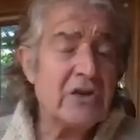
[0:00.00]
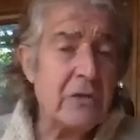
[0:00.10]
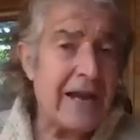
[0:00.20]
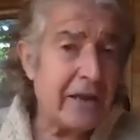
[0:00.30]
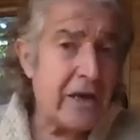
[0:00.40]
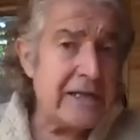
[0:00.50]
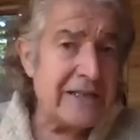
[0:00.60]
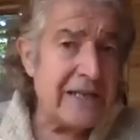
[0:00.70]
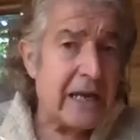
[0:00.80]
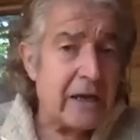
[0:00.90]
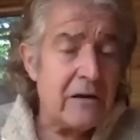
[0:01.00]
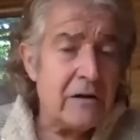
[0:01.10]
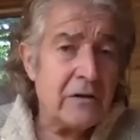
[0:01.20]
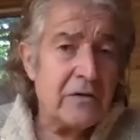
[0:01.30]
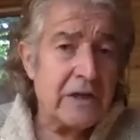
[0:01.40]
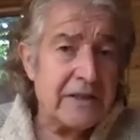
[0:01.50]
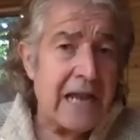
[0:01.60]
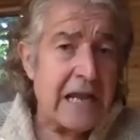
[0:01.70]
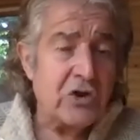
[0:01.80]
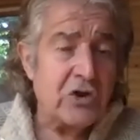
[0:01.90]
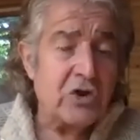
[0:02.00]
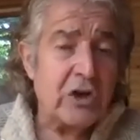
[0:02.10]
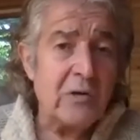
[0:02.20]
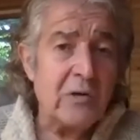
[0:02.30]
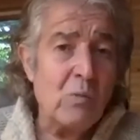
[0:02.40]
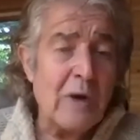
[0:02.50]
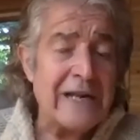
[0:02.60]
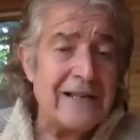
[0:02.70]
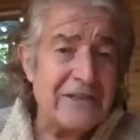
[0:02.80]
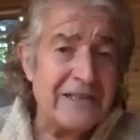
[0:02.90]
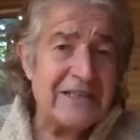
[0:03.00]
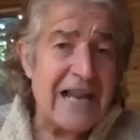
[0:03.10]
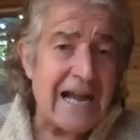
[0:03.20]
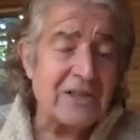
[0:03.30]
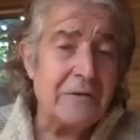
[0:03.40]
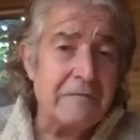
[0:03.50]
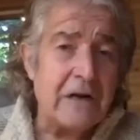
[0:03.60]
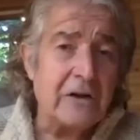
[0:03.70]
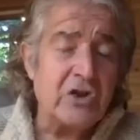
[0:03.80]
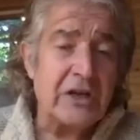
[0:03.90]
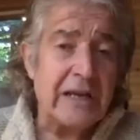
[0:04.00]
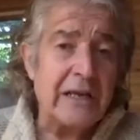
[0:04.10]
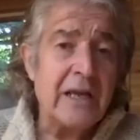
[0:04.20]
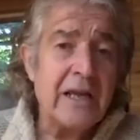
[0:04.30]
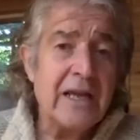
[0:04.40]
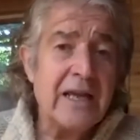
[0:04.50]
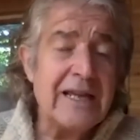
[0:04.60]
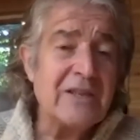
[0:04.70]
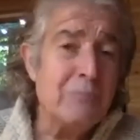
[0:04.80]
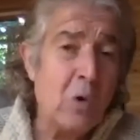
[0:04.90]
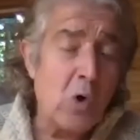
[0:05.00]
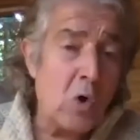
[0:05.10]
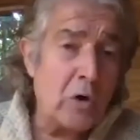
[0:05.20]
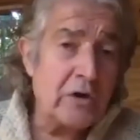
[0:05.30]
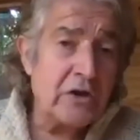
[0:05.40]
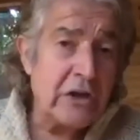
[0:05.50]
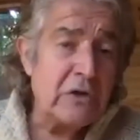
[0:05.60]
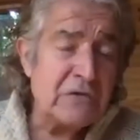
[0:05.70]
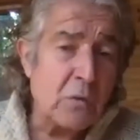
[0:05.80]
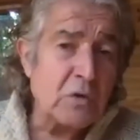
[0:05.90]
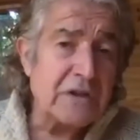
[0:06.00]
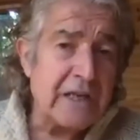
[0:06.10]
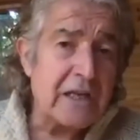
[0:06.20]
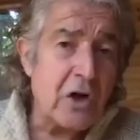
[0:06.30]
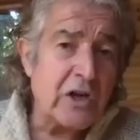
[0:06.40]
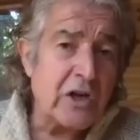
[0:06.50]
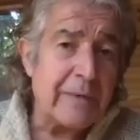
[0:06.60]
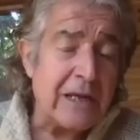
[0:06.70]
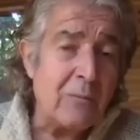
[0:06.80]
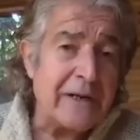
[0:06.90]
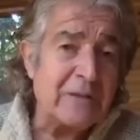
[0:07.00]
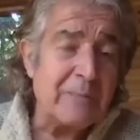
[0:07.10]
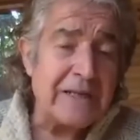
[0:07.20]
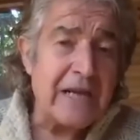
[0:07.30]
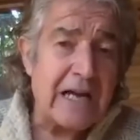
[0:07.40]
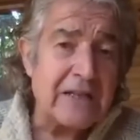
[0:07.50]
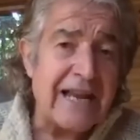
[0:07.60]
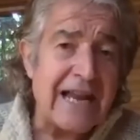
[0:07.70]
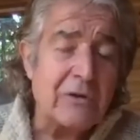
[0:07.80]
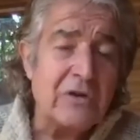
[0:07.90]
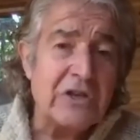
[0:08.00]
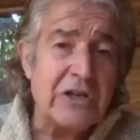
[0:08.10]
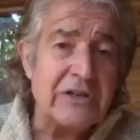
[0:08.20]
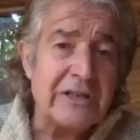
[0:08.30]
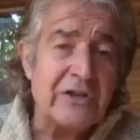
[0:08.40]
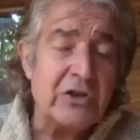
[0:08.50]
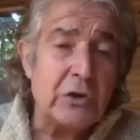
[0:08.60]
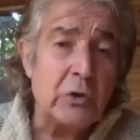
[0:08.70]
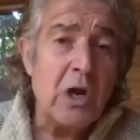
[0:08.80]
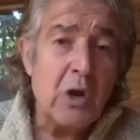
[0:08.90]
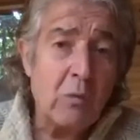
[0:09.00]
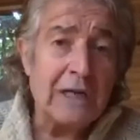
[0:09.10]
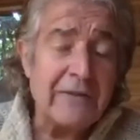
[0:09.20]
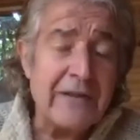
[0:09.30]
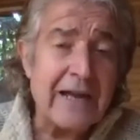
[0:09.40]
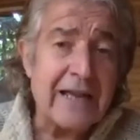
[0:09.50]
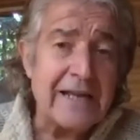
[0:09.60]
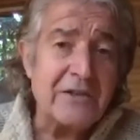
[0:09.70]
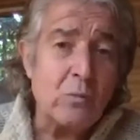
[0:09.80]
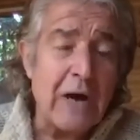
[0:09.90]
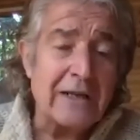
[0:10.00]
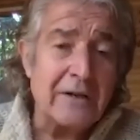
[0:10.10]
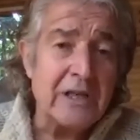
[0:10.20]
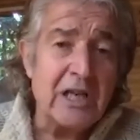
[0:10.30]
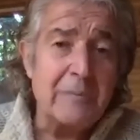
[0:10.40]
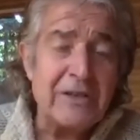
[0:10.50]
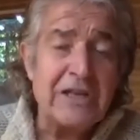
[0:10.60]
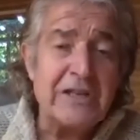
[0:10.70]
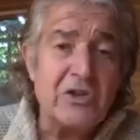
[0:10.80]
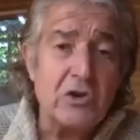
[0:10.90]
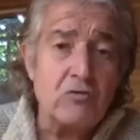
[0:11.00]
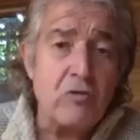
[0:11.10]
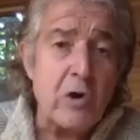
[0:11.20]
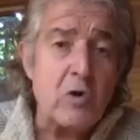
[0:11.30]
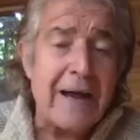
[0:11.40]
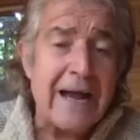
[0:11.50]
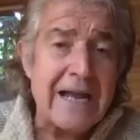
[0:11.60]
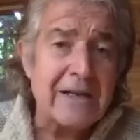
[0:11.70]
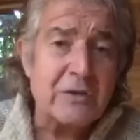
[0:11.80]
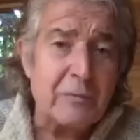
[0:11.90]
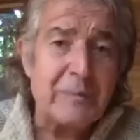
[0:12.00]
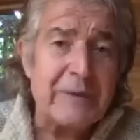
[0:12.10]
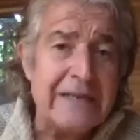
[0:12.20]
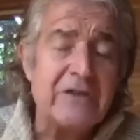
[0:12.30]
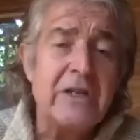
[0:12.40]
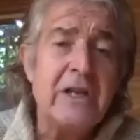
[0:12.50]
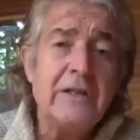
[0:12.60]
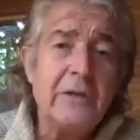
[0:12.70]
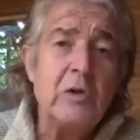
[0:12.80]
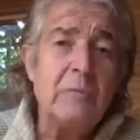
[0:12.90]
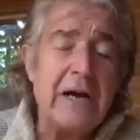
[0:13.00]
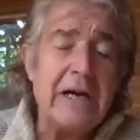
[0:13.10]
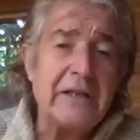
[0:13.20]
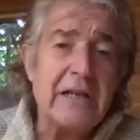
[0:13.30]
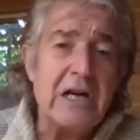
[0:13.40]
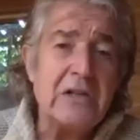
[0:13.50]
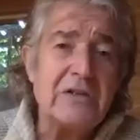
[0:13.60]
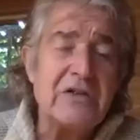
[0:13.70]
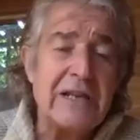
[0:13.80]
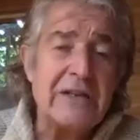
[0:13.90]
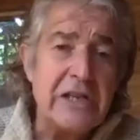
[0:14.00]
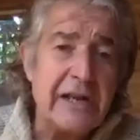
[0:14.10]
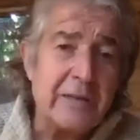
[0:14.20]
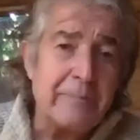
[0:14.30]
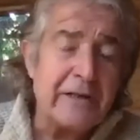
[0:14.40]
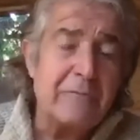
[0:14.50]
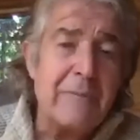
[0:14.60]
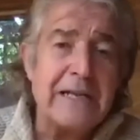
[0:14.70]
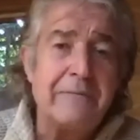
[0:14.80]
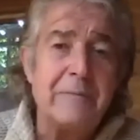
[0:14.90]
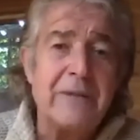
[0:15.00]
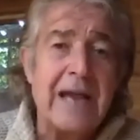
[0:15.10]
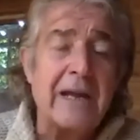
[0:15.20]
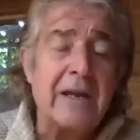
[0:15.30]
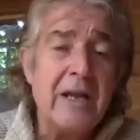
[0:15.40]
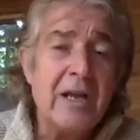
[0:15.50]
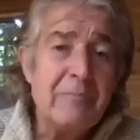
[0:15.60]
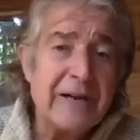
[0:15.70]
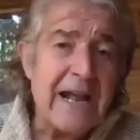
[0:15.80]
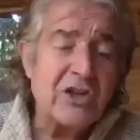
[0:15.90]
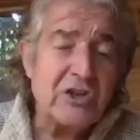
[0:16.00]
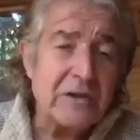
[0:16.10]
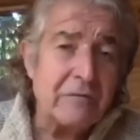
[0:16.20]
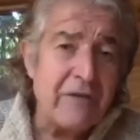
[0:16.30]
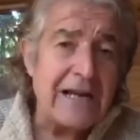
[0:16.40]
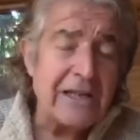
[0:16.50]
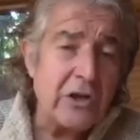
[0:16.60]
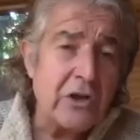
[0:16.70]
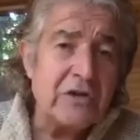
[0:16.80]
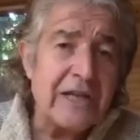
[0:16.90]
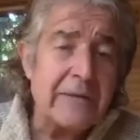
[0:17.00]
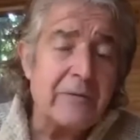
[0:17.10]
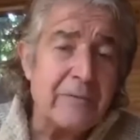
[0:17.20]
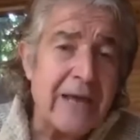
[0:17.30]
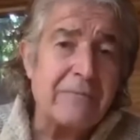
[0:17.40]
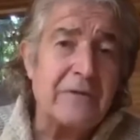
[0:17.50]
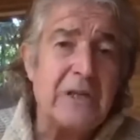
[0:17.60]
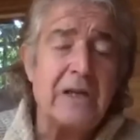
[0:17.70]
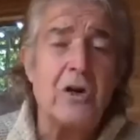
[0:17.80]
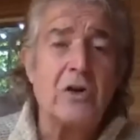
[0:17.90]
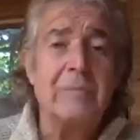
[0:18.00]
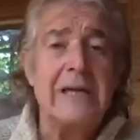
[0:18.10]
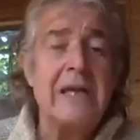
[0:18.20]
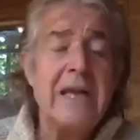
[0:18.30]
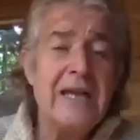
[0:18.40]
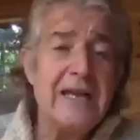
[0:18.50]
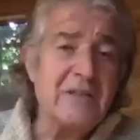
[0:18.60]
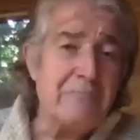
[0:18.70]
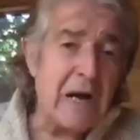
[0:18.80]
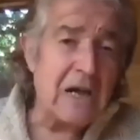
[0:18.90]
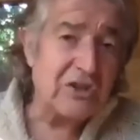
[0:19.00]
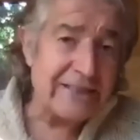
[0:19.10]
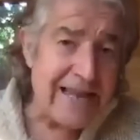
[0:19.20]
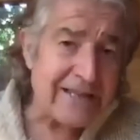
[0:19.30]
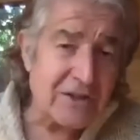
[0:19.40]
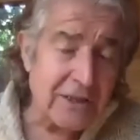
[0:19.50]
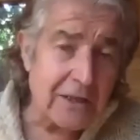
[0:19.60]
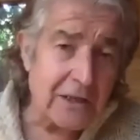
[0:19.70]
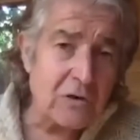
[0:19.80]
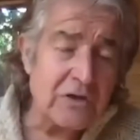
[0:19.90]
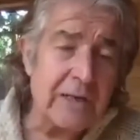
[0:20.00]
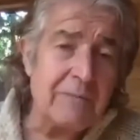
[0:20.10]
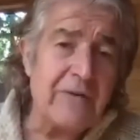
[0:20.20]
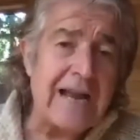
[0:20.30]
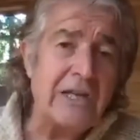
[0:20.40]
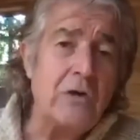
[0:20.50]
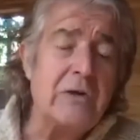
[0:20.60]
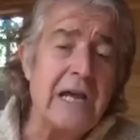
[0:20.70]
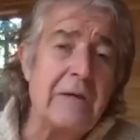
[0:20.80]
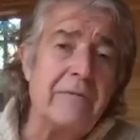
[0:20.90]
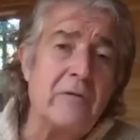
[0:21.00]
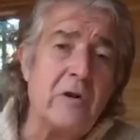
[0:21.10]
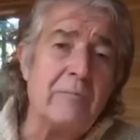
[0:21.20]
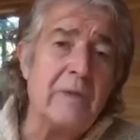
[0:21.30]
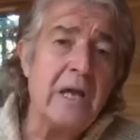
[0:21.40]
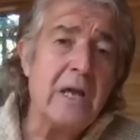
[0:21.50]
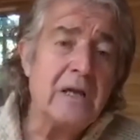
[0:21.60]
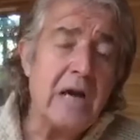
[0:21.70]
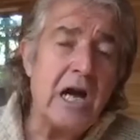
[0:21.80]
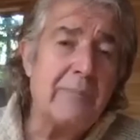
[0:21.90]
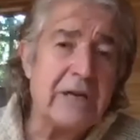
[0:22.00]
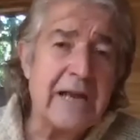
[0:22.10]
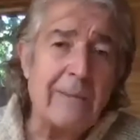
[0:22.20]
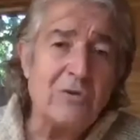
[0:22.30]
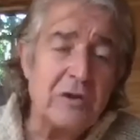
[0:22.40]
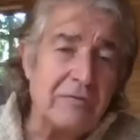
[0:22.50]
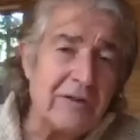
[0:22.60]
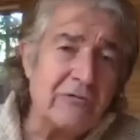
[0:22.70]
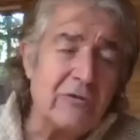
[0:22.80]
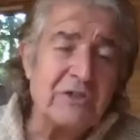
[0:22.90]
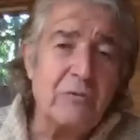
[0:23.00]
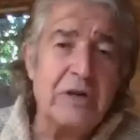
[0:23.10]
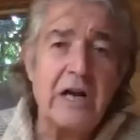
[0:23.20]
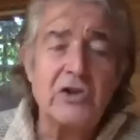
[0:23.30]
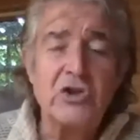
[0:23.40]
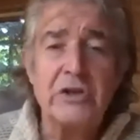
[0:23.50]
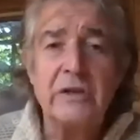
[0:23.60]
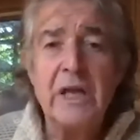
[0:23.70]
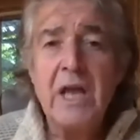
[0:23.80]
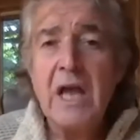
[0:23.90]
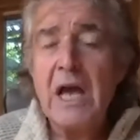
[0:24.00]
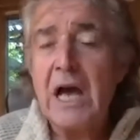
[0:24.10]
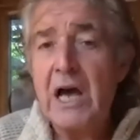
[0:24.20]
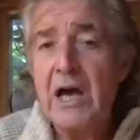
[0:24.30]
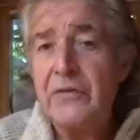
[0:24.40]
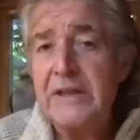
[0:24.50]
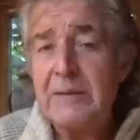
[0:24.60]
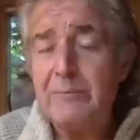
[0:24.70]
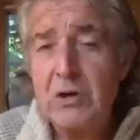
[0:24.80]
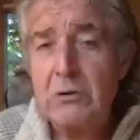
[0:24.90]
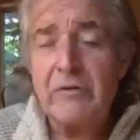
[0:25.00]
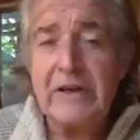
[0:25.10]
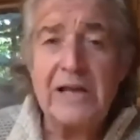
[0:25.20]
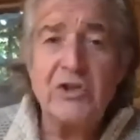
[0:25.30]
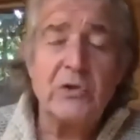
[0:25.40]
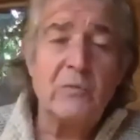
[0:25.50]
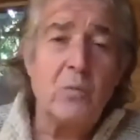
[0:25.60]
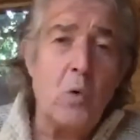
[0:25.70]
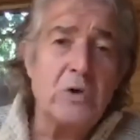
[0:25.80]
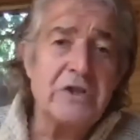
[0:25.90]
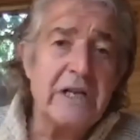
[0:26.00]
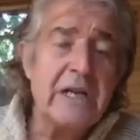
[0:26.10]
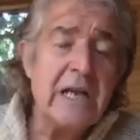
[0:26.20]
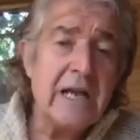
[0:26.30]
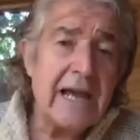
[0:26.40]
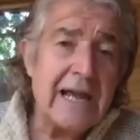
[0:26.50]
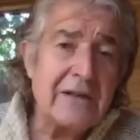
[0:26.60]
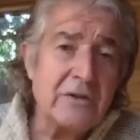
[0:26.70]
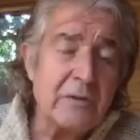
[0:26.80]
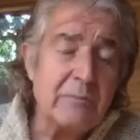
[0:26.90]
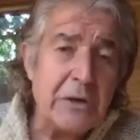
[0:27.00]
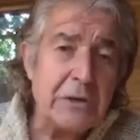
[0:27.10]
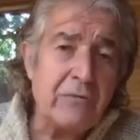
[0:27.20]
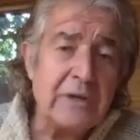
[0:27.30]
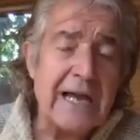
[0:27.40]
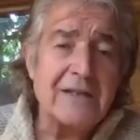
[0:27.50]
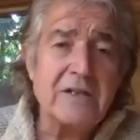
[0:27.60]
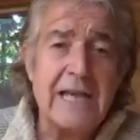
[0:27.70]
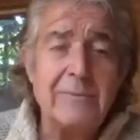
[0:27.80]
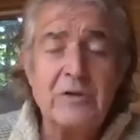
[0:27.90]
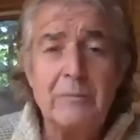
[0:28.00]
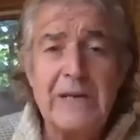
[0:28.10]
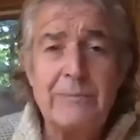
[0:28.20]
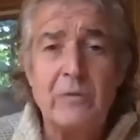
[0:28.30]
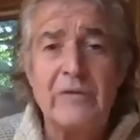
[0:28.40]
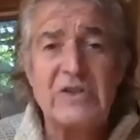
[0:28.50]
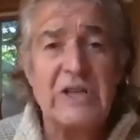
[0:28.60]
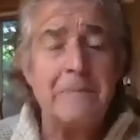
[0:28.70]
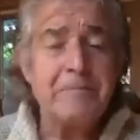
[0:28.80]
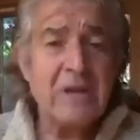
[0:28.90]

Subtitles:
that idea that nature, when it's intact and functioning, is more useful to the economy when it's been cut down and turned into, well, in that case, a wetland could be turned into grow bags of peat that you buy in the garden centre. You get a bit of money from that, but actually the value you take from that for the economy is much less than the long-term value you get from carbon capture, flood risk reduction, the purification of water, and the beautiful landscapes that people visit.